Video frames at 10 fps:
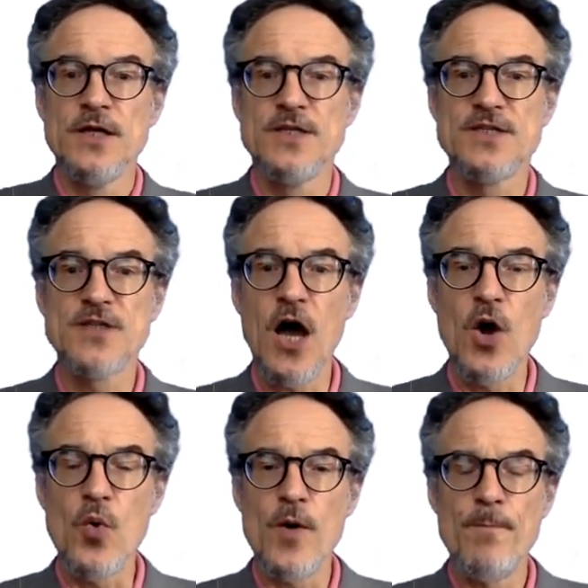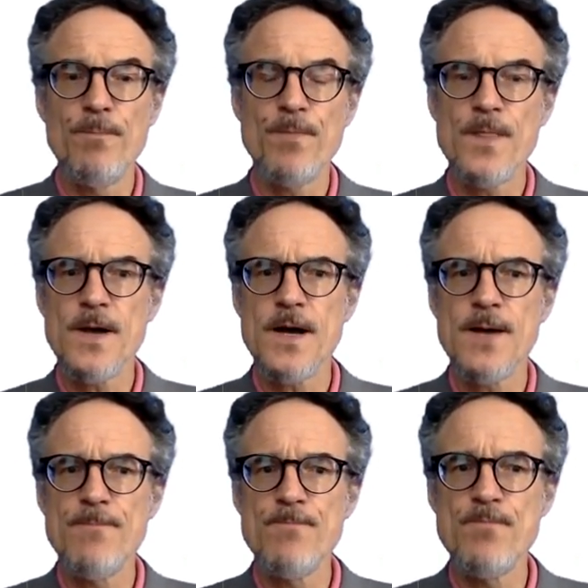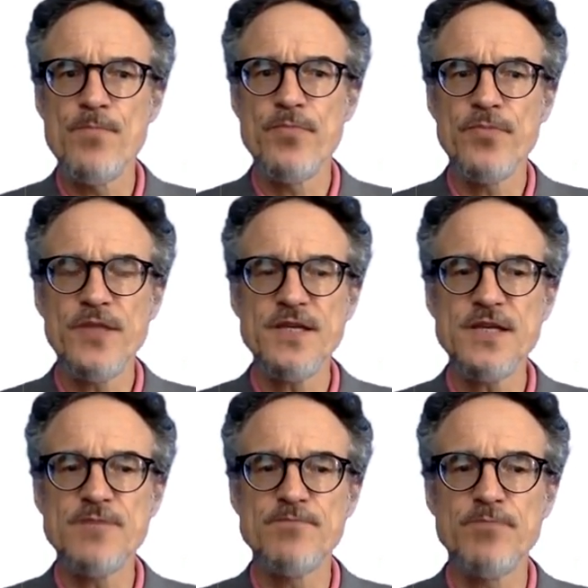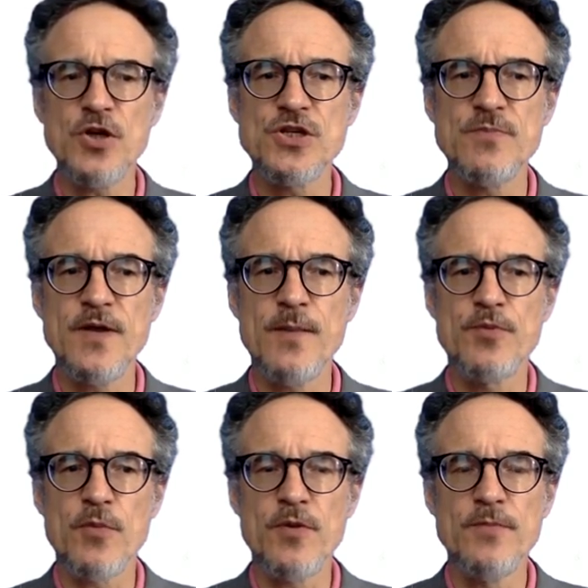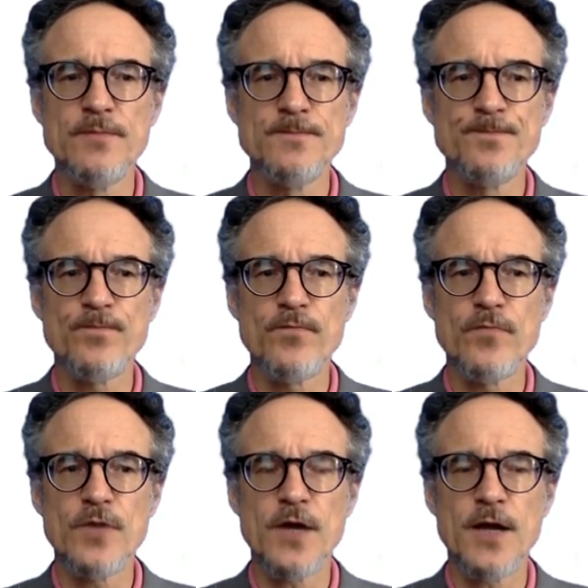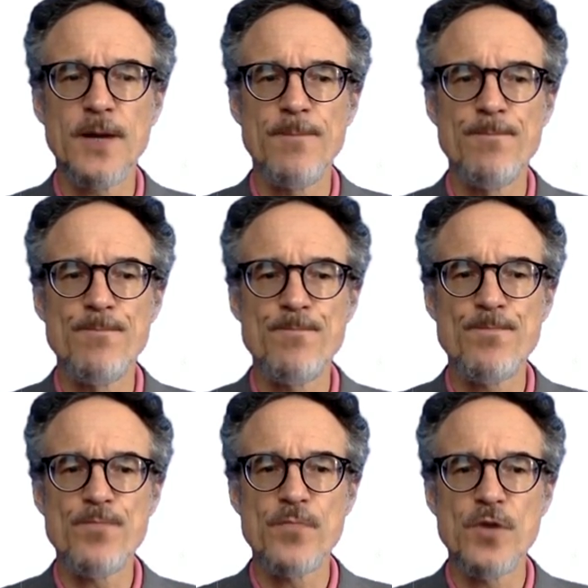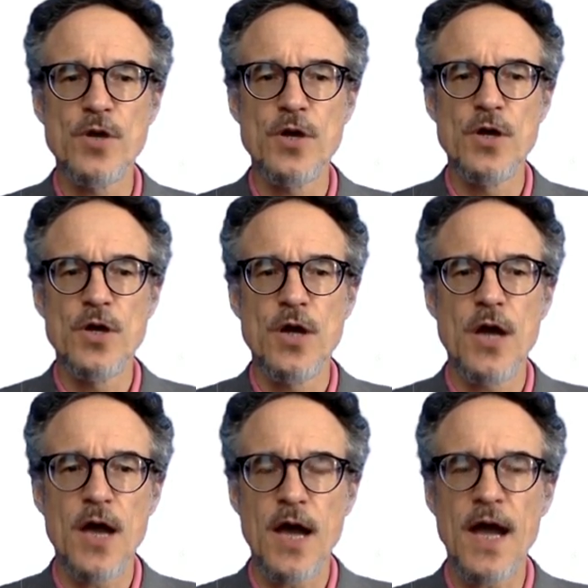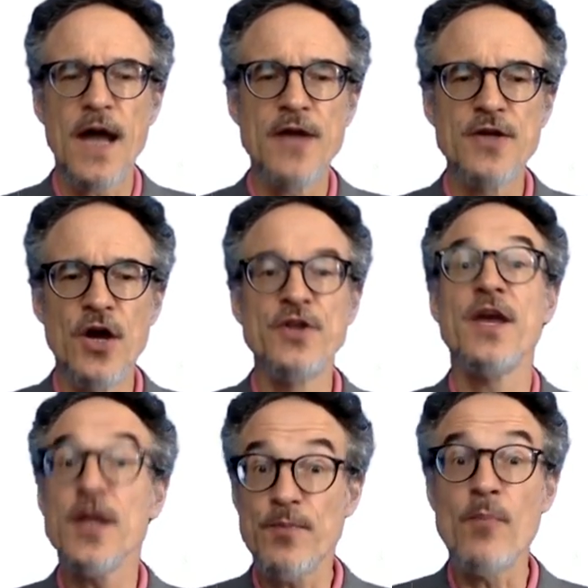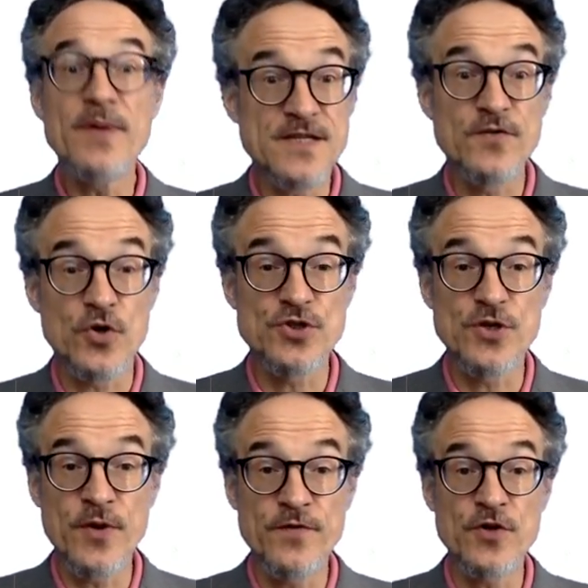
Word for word: so um, this is possibly a problem. Um, and uh, the other problem is, of course, that